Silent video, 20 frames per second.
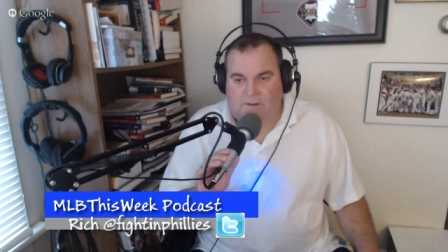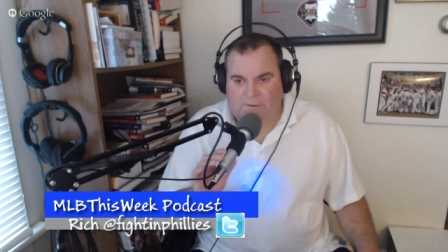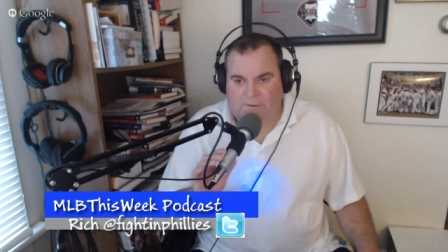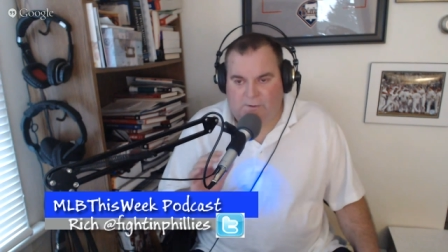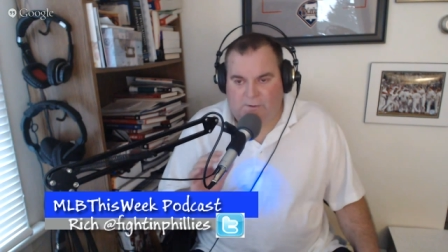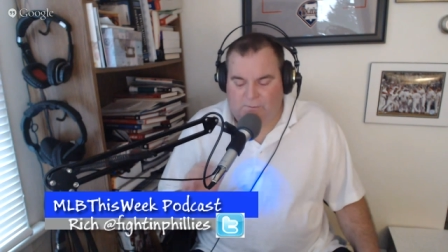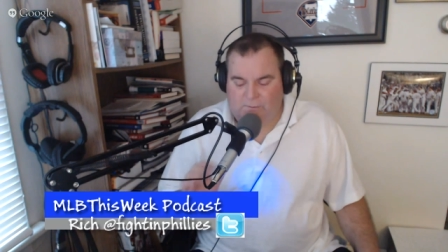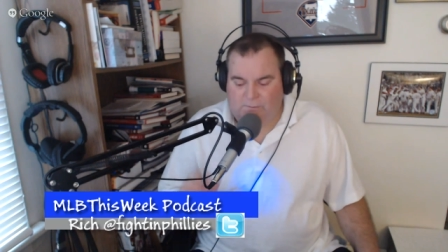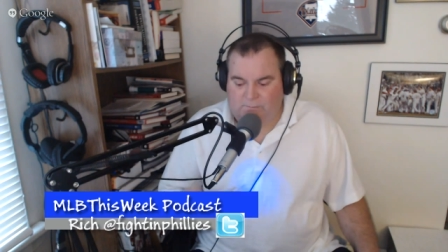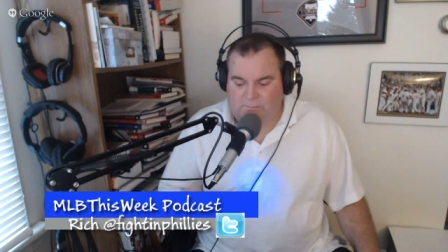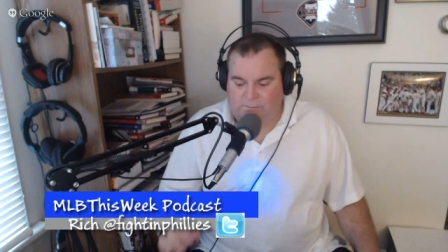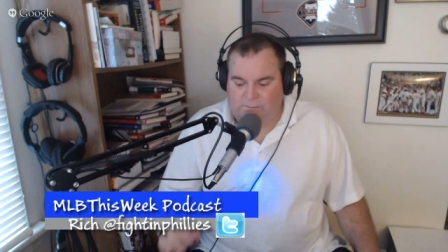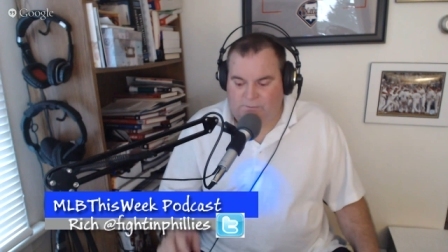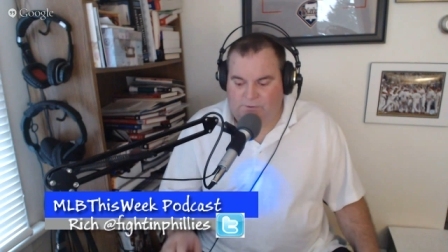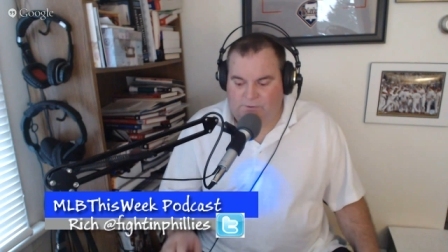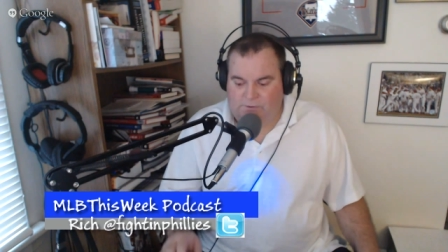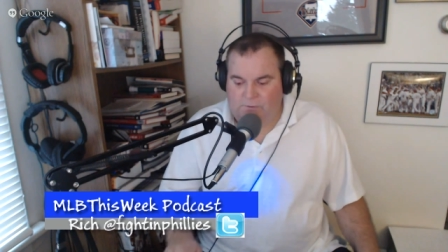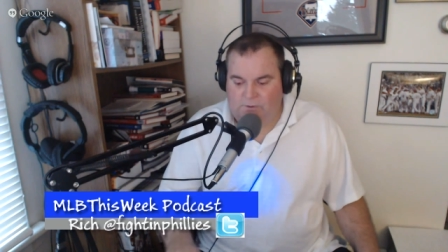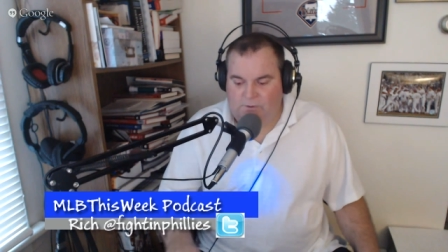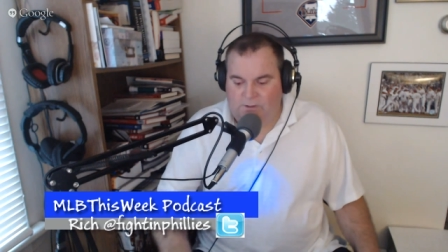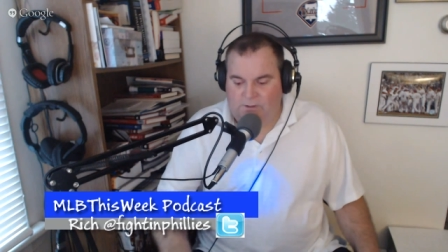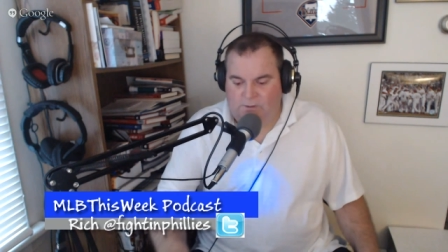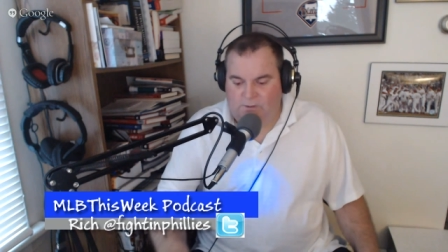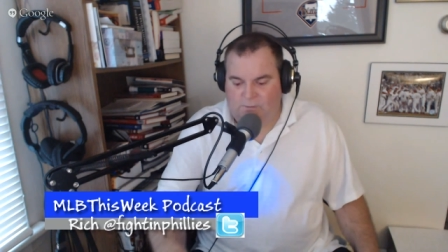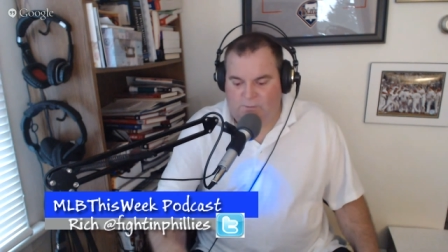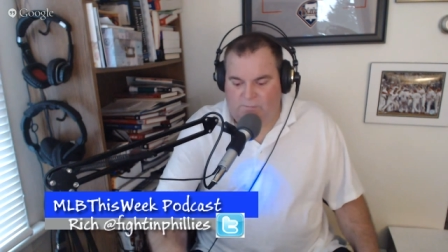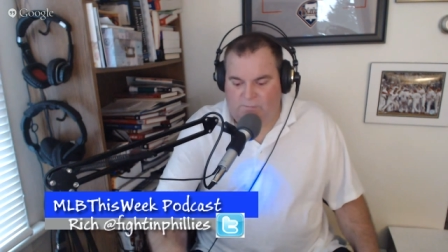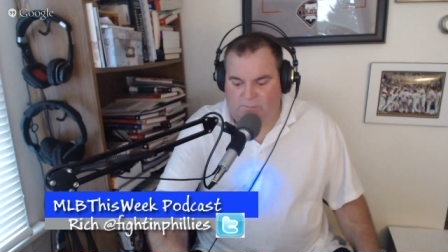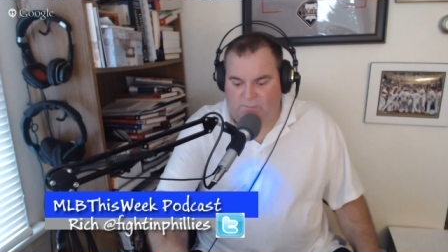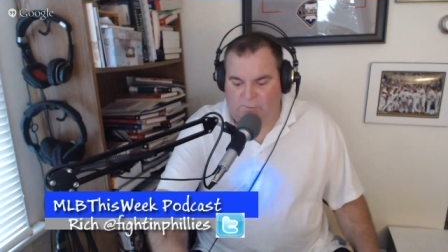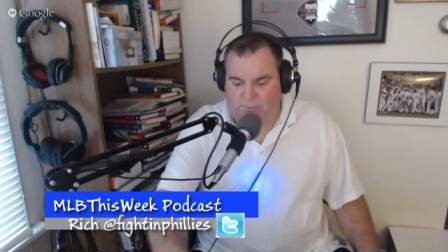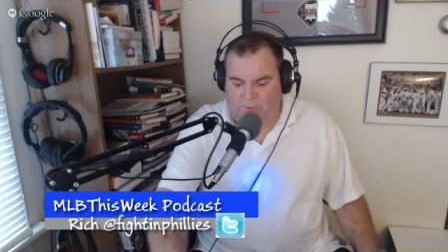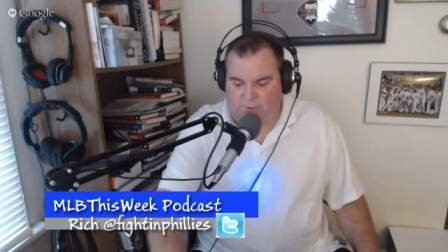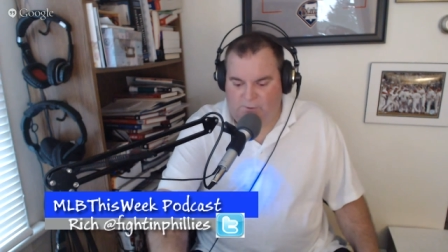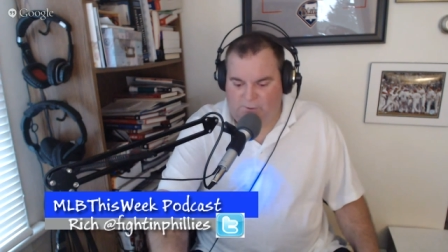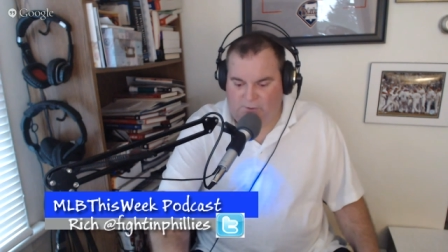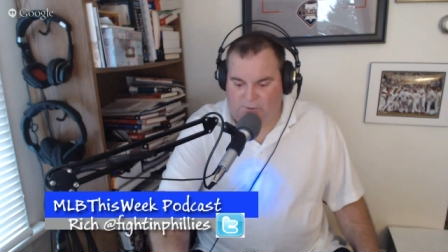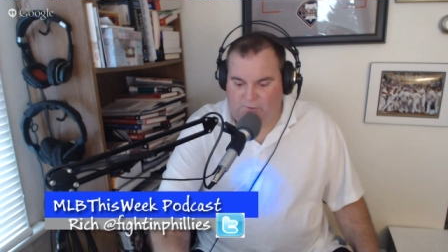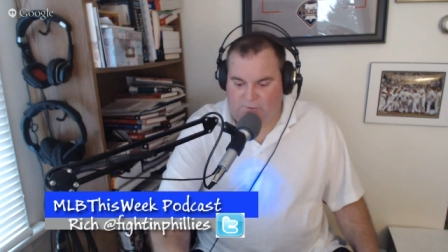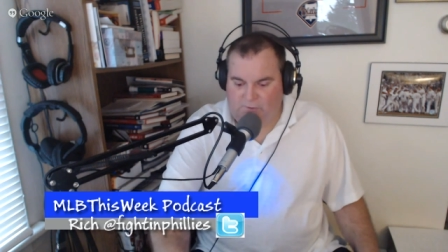So tune into a few of the
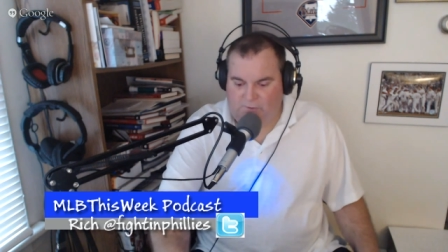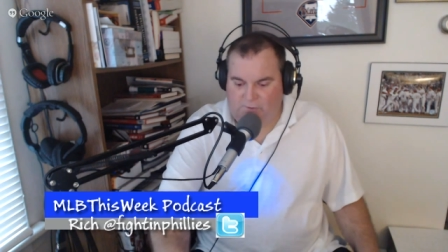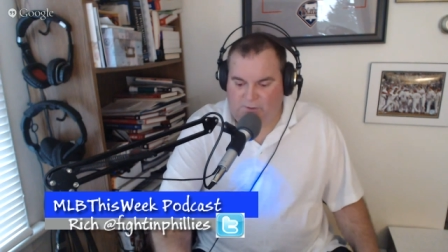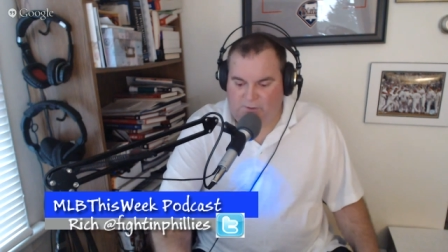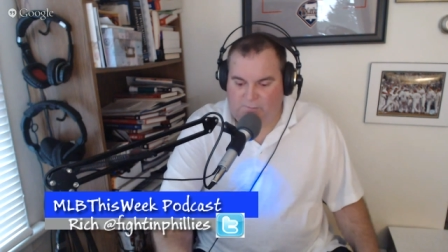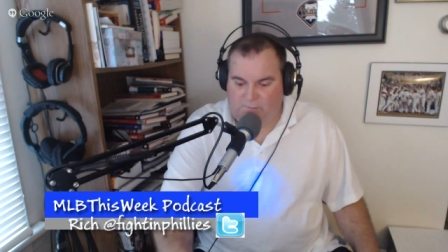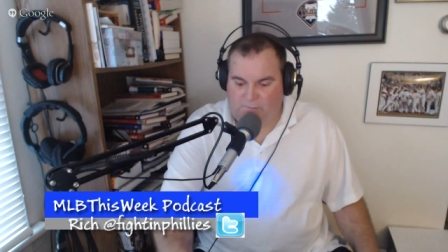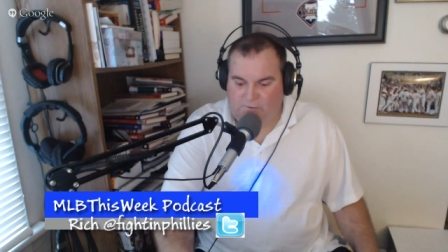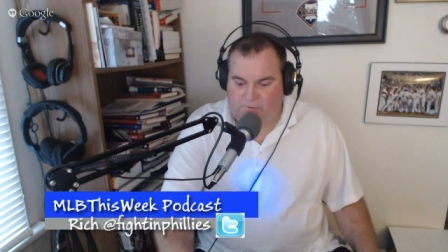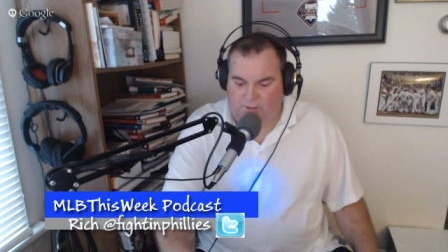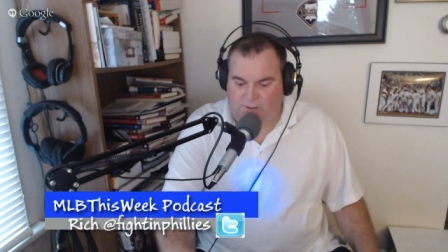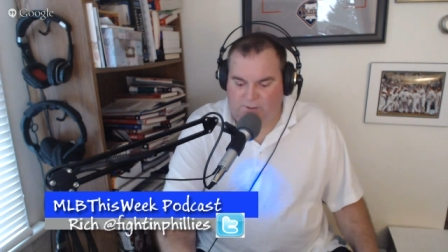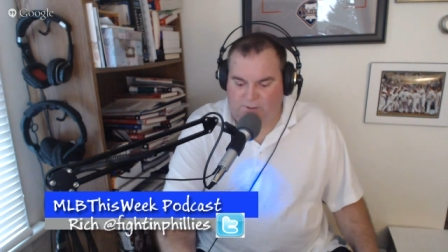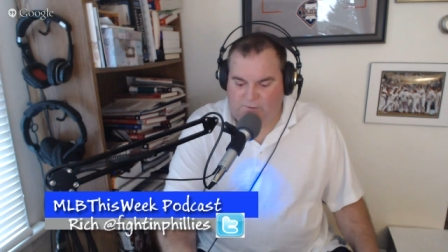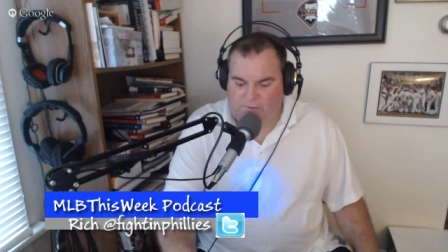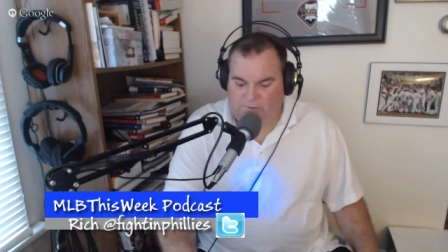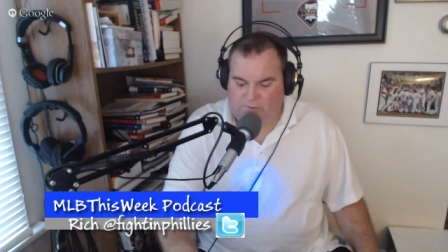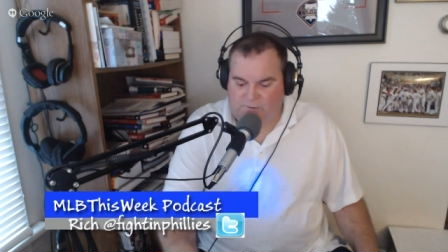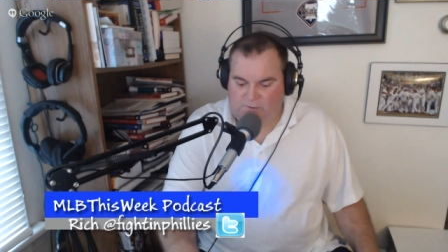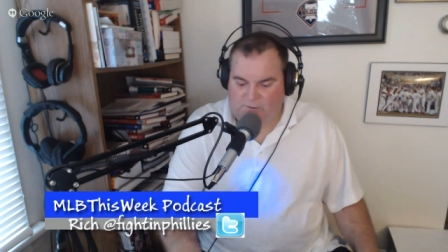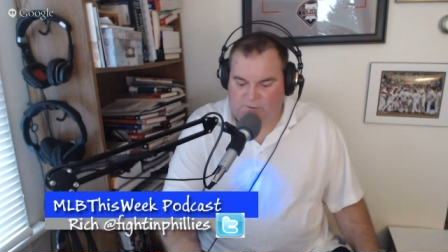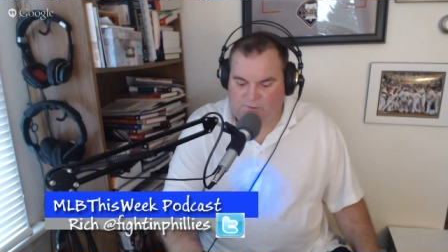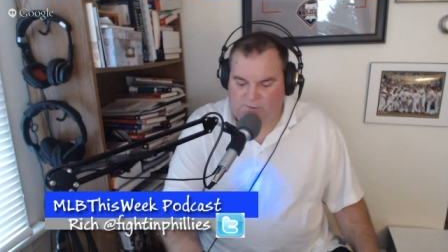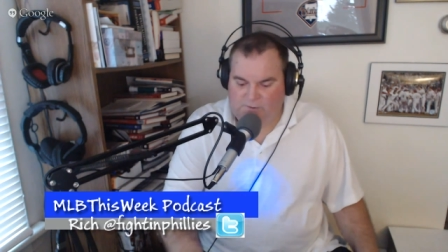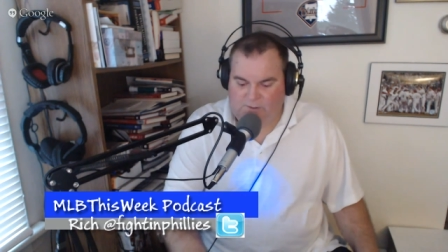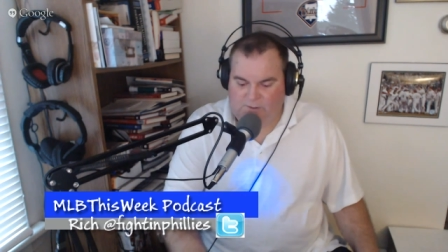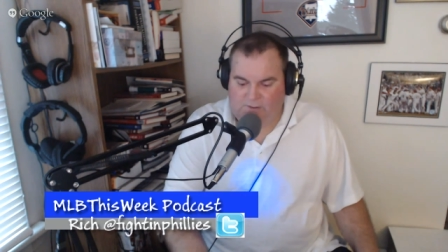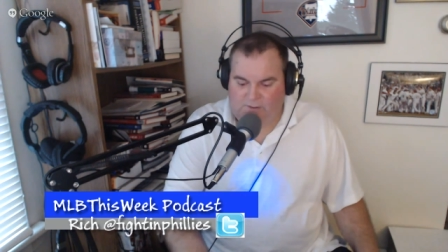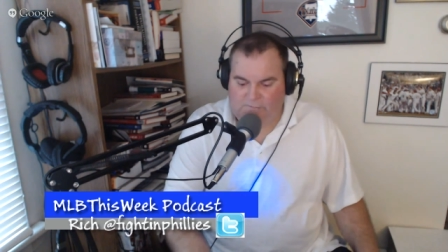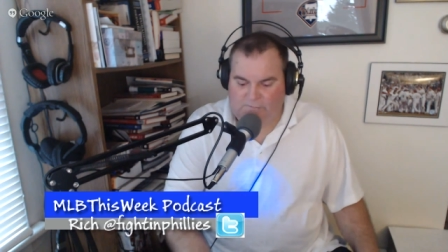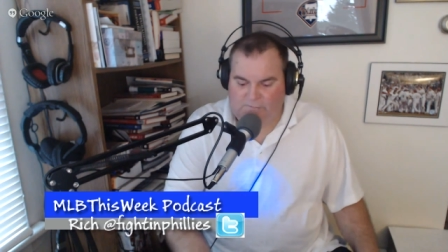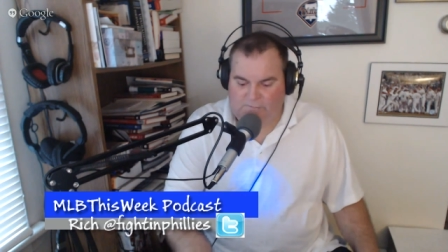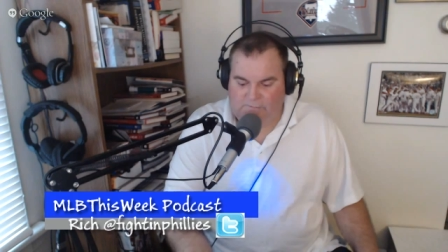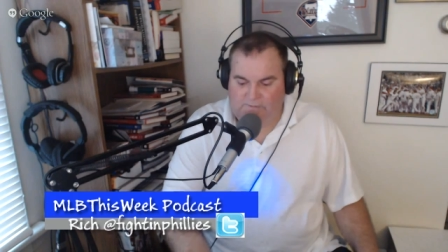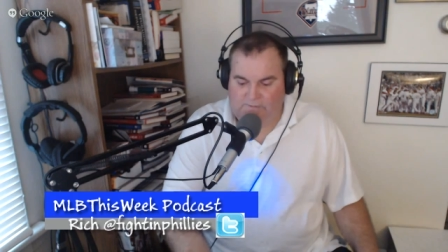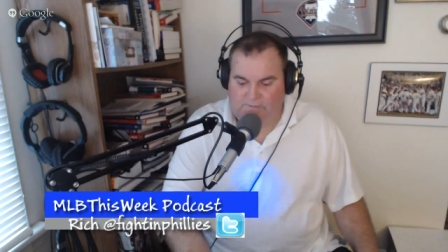shows there. Pretty interesting stuff.